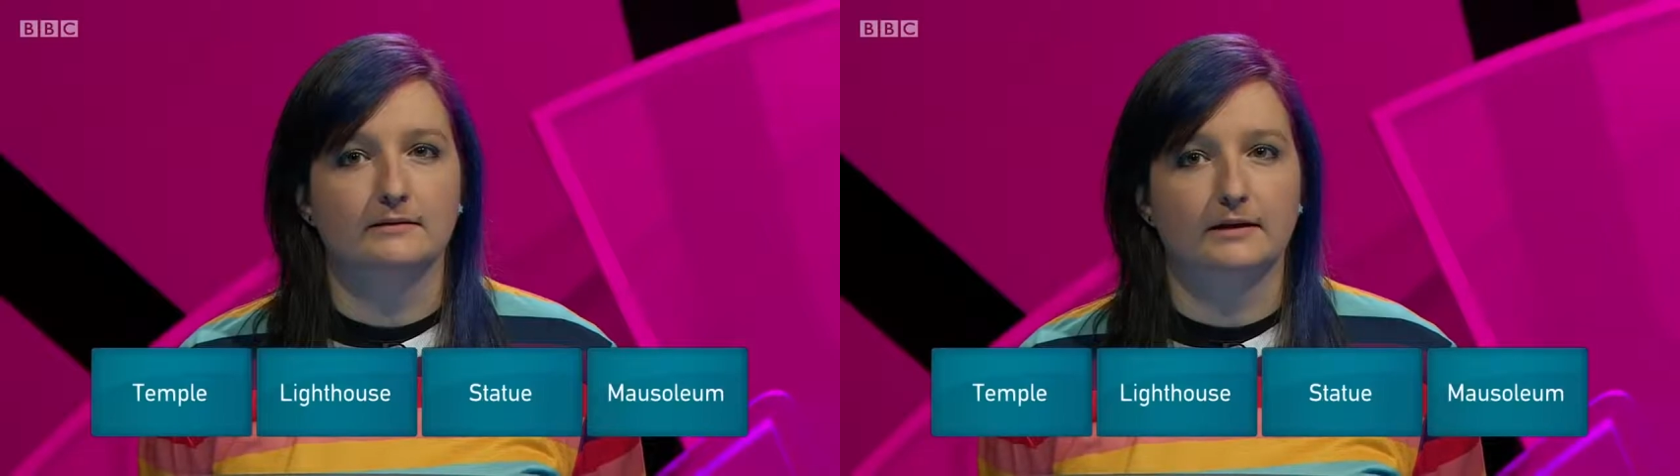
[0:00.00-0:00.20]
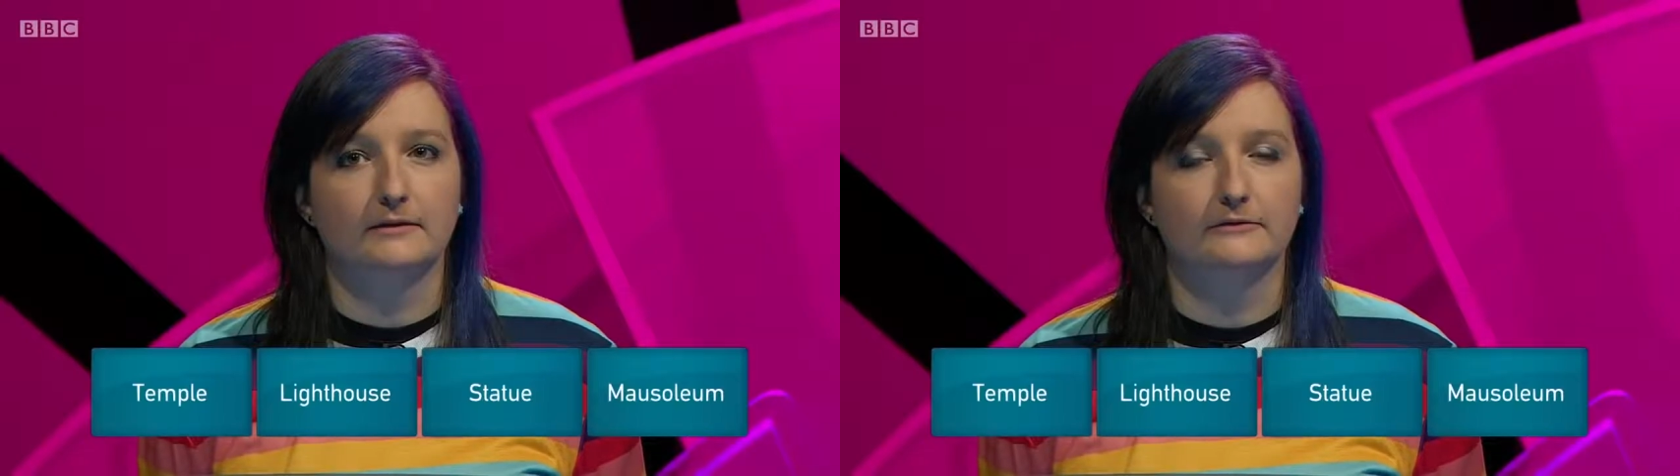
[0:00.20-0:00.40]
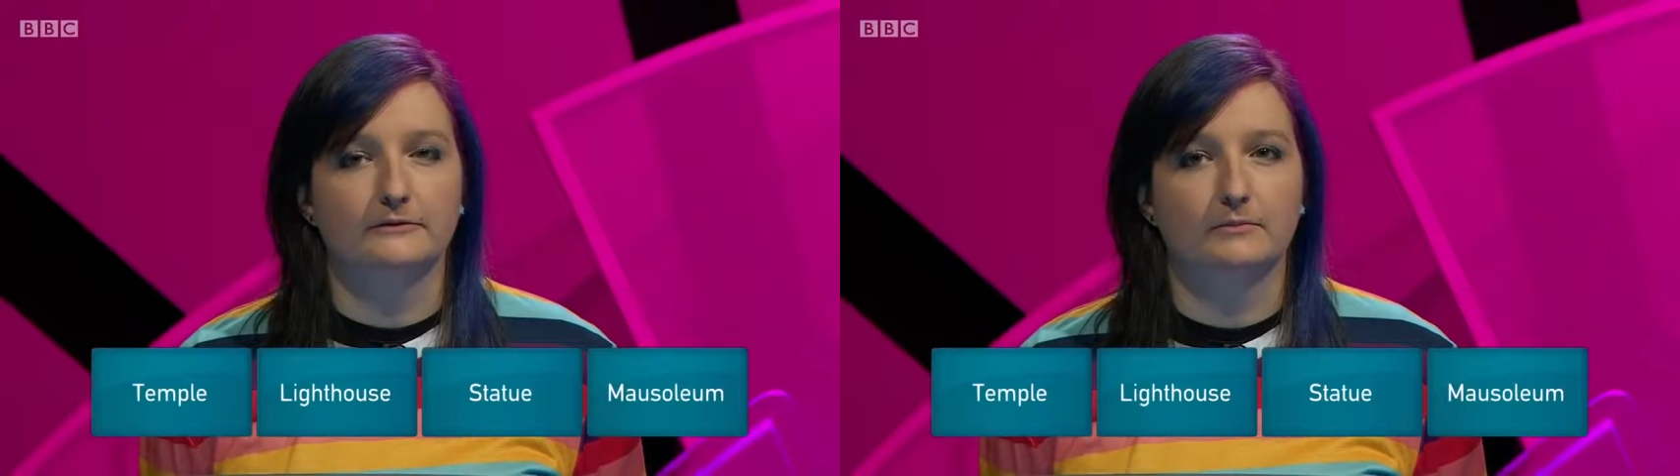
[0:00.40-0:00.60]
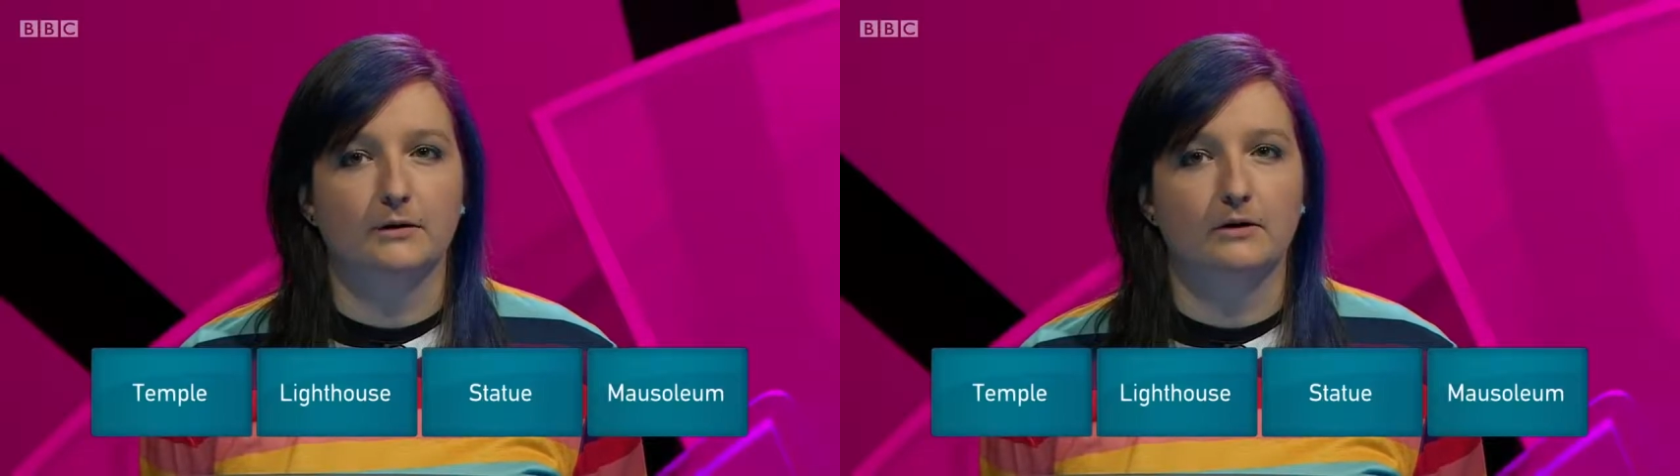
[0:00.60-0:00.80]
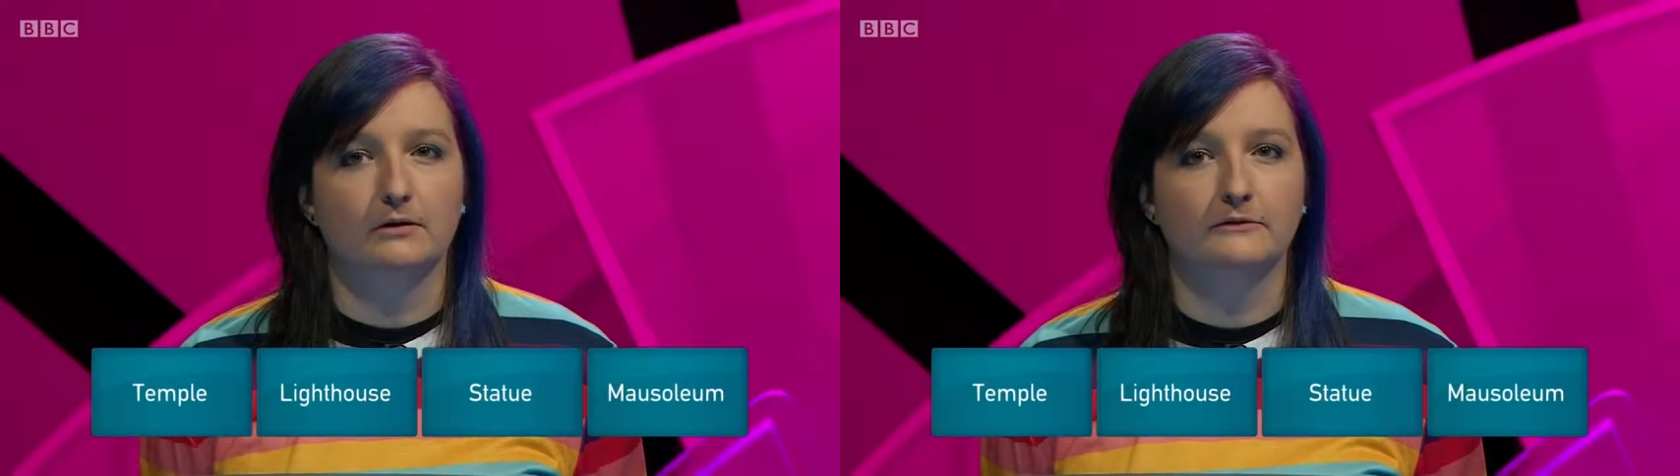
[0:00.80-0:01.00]
kind of
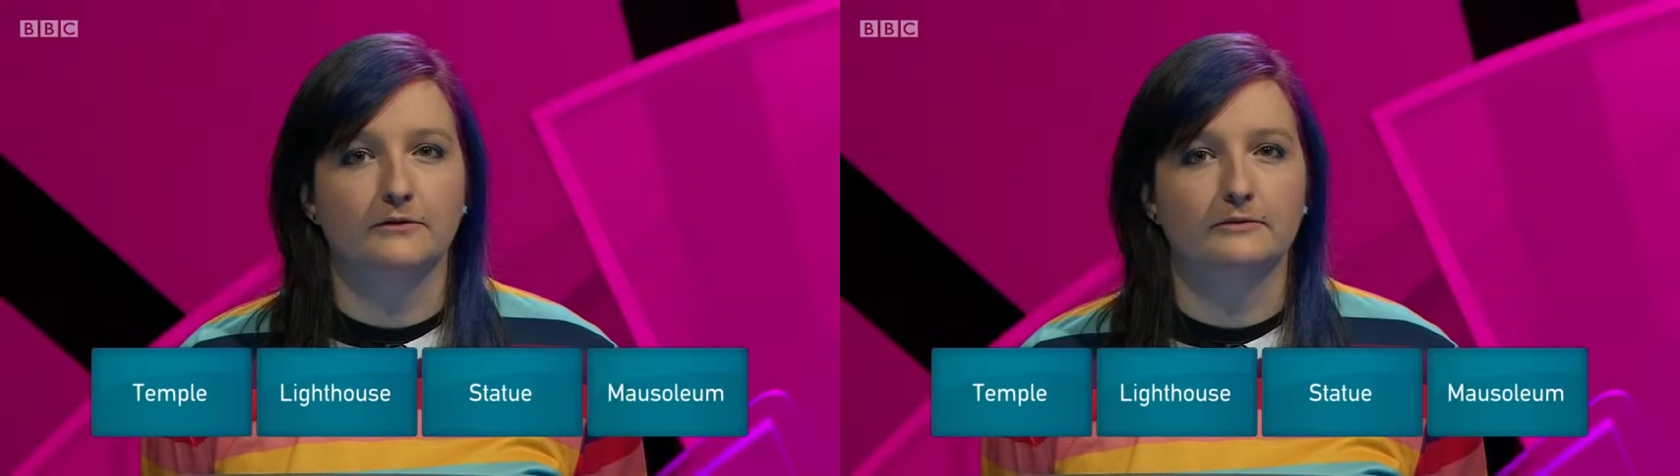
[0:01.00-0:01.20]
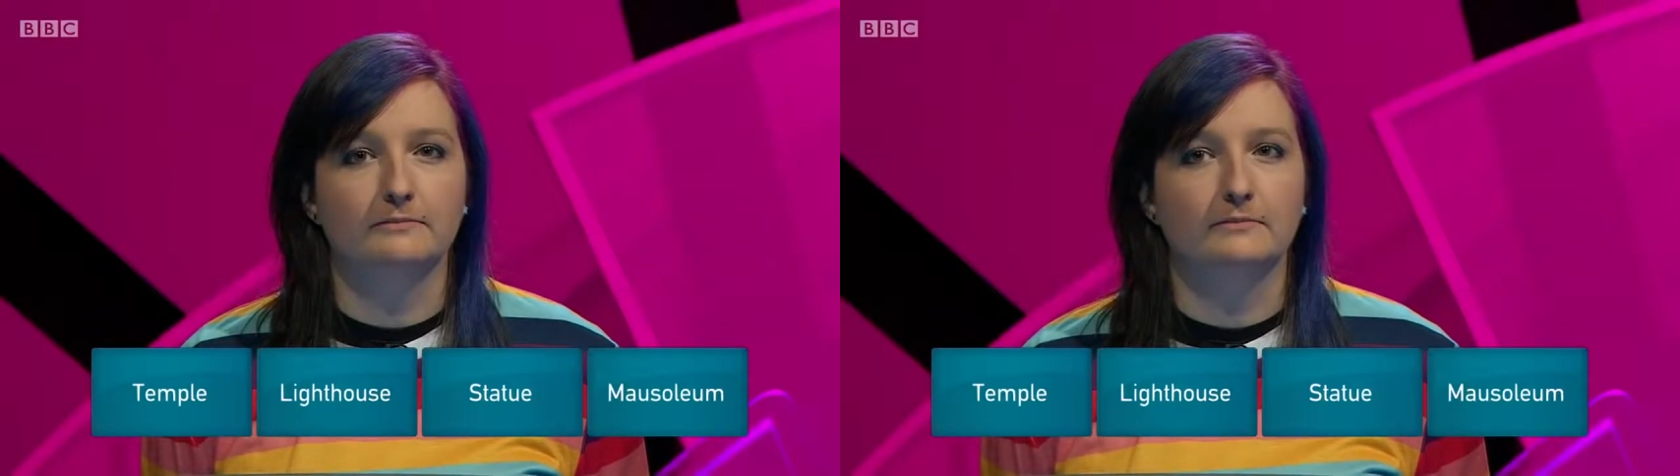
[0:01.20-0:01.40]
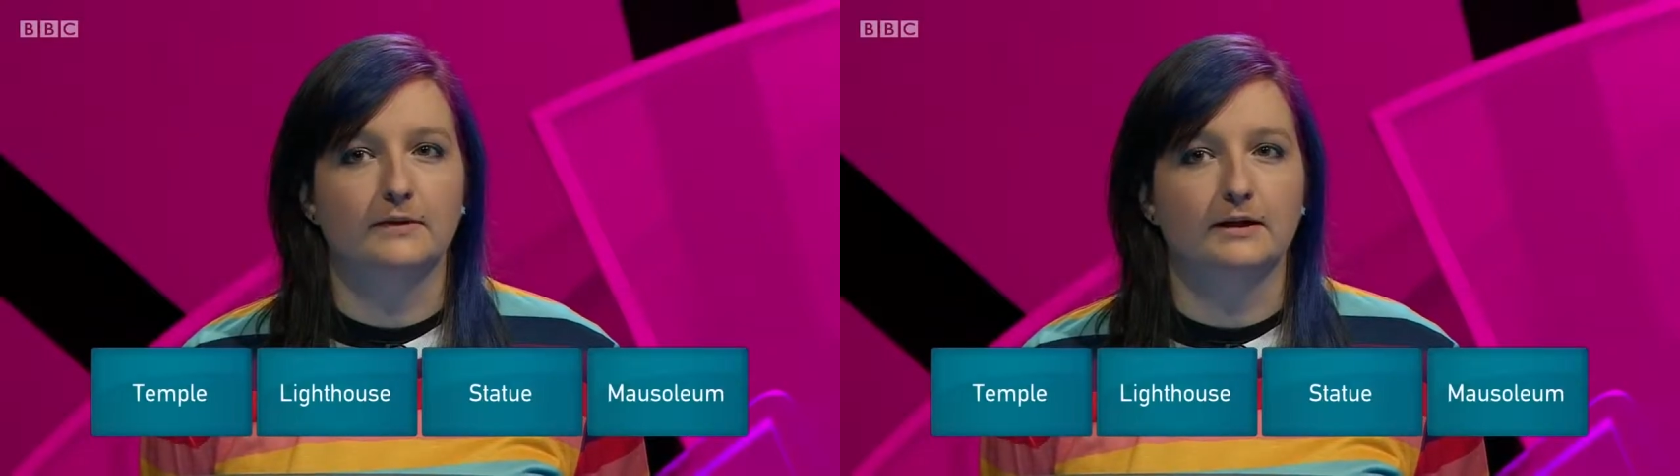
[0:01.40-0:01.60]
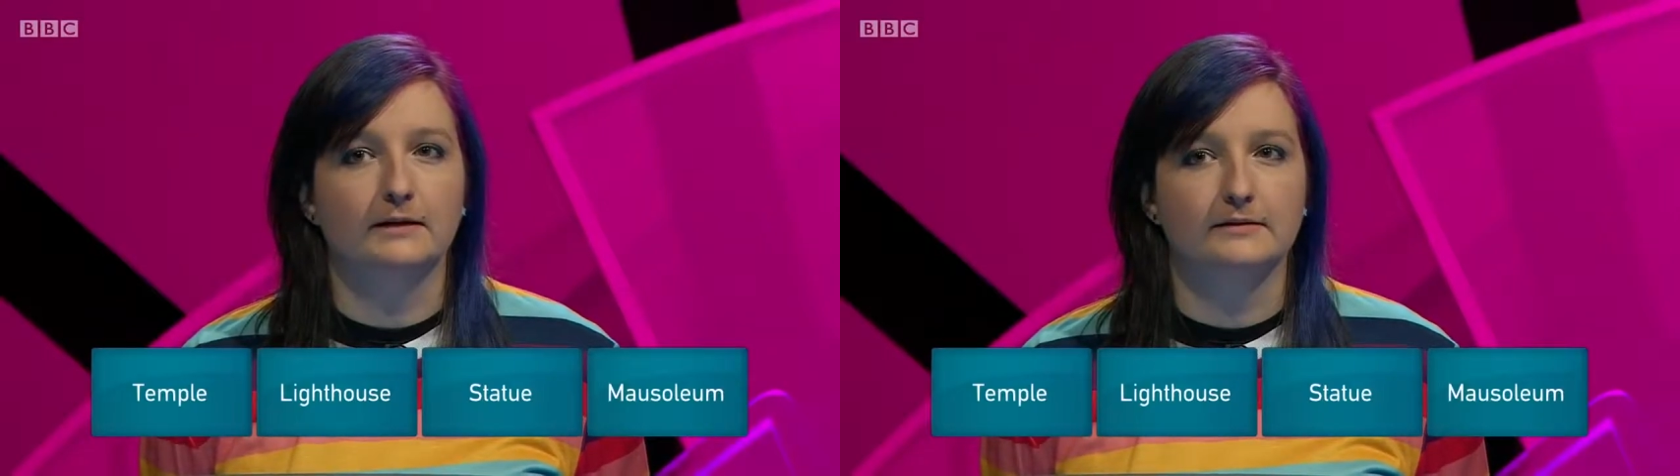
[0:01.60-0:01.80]
of the uh,